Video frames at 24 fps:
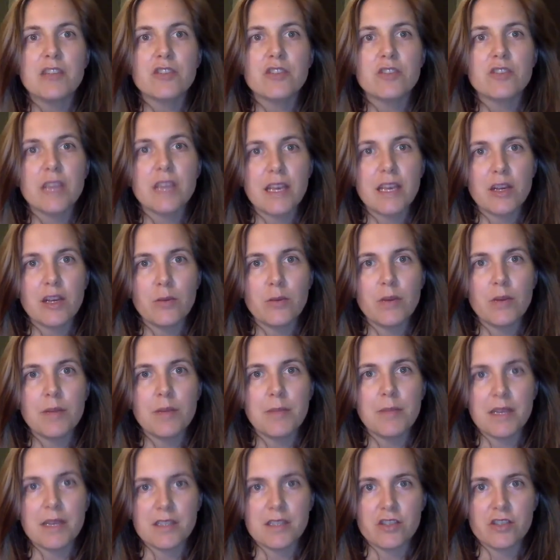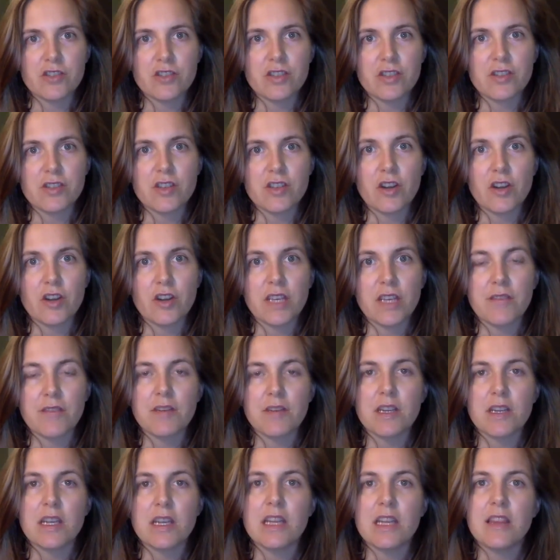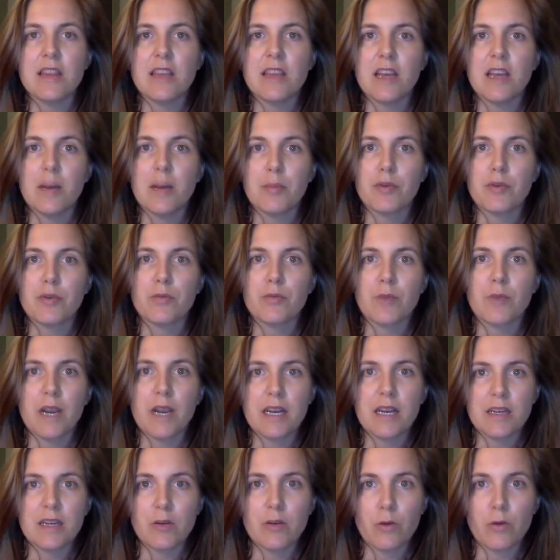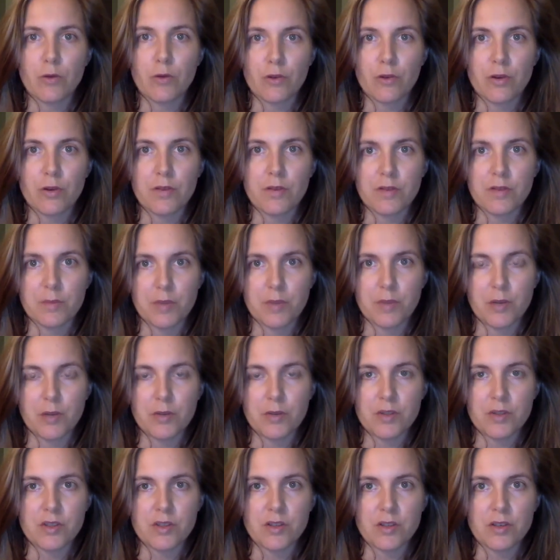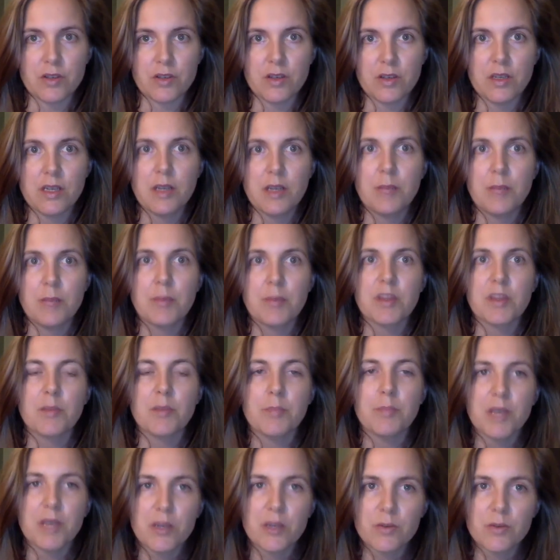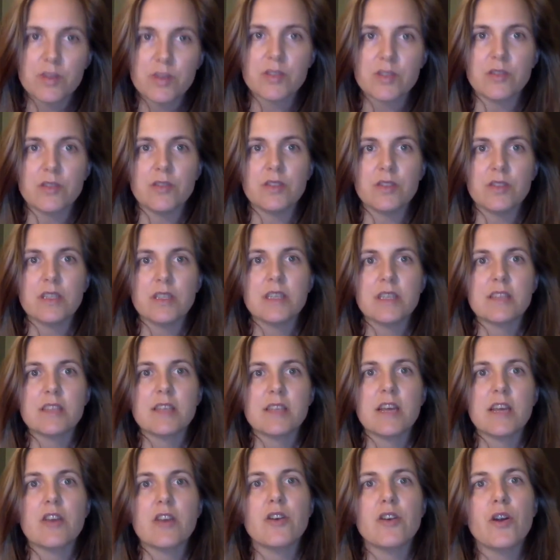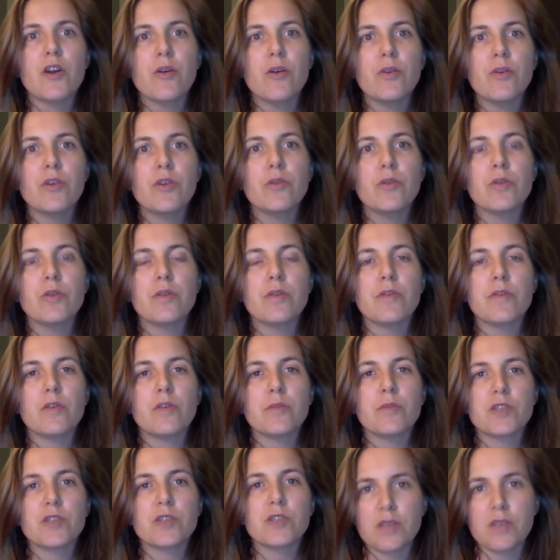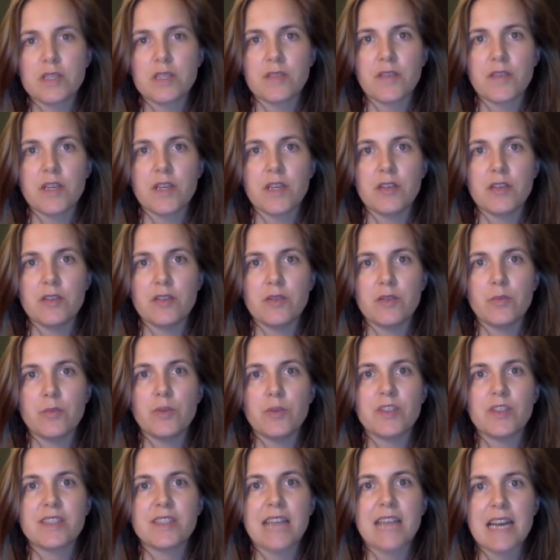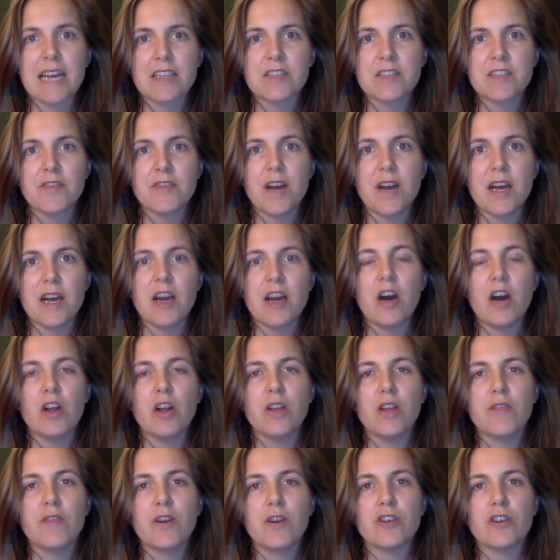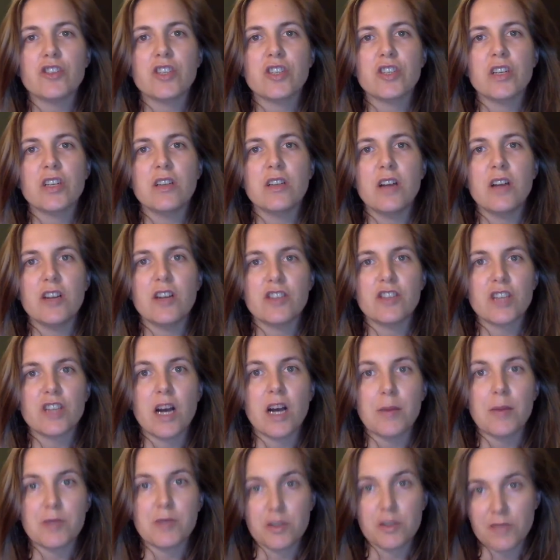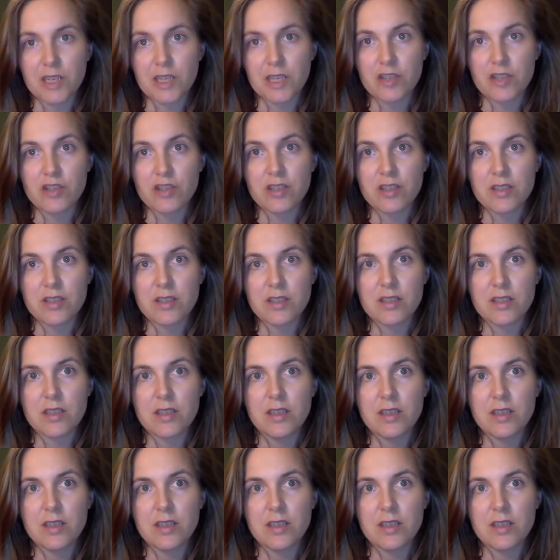takeaway messages are given in the upper right corner of the poster, but the big result is that no uniform stress field will satisfy all of our geologic observations.